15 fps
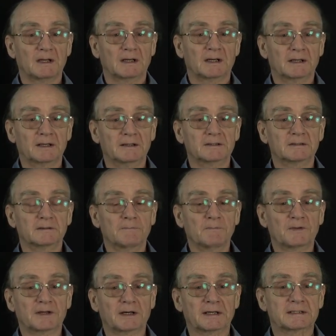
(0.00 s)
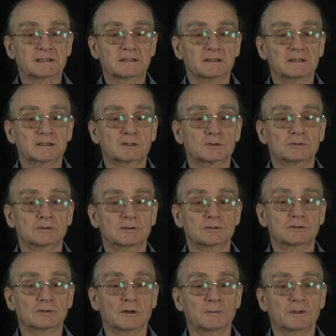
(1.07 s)
And the idea is to
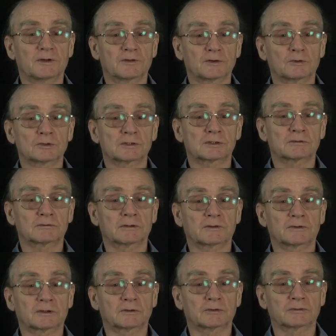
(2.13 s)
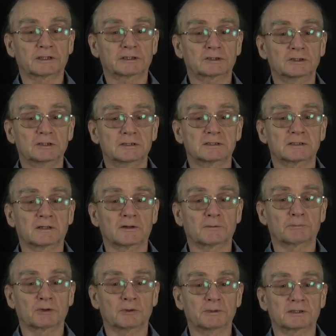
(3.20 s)
determine the corrections and the
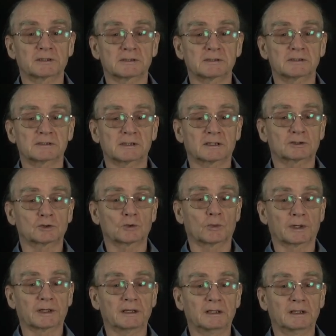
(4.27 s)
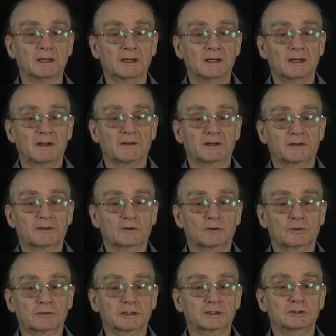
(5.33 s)
parameters in such a way that the
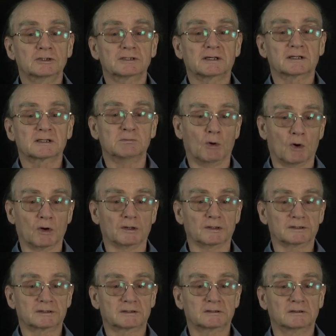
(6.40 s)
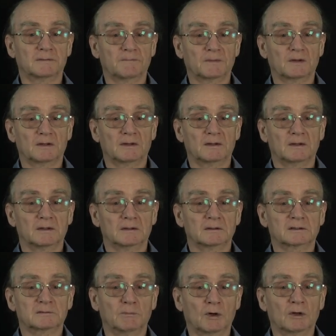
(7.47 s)
corrections are smallest.
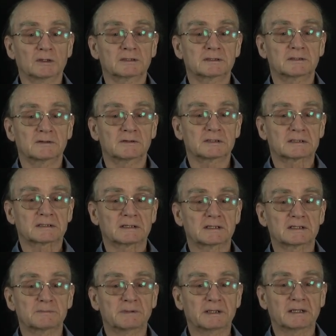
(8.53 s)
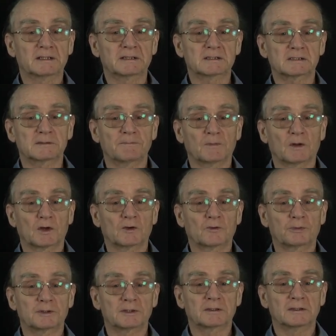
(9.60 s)
Smallest in this case means
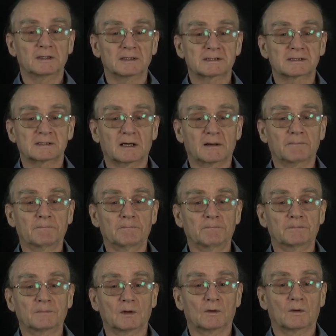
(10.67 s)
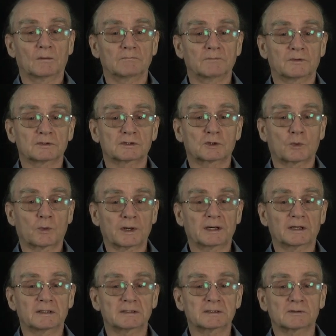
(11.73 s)
if we sum the
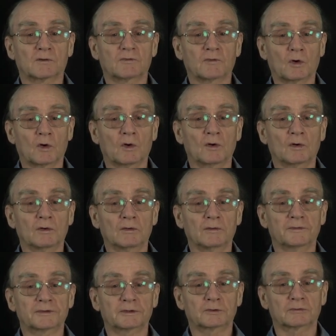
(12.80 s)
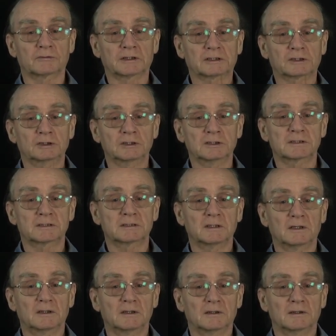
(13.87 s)
squares of all the corrections,
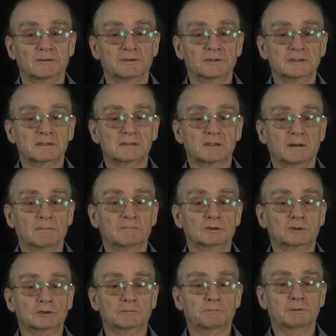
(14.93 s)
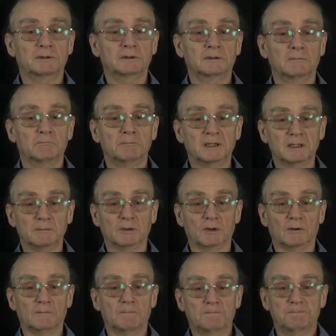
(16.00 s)
this sum should be
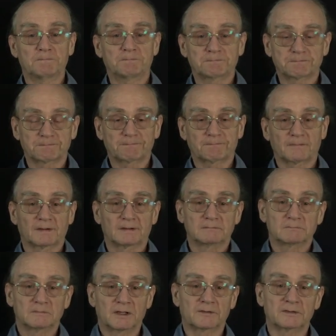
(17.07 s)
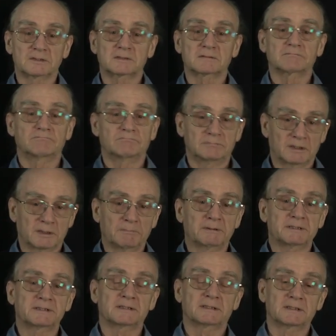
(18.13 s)
minimal. And this
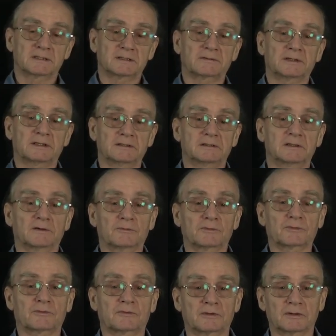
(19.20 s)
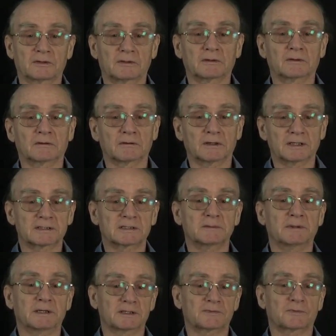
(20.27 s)
implicitly then gives the
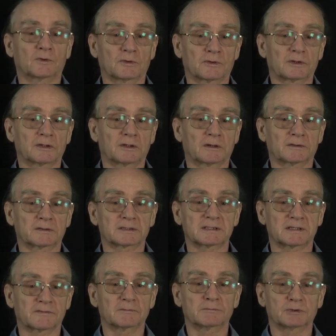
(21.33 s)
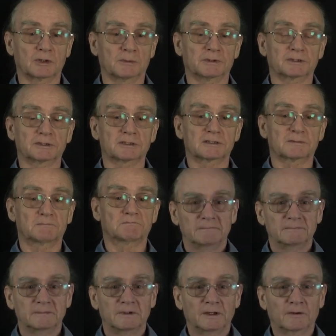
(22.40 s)
estimates for the other 7 parameters.
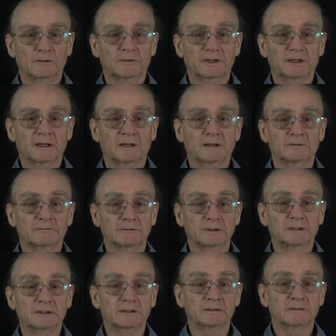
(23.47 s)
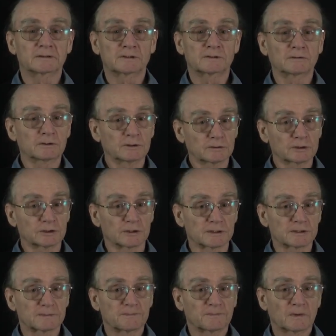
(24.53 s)
Now there are really
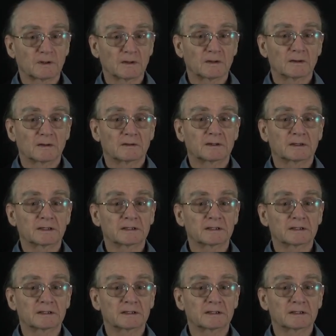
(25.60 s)
solutions. There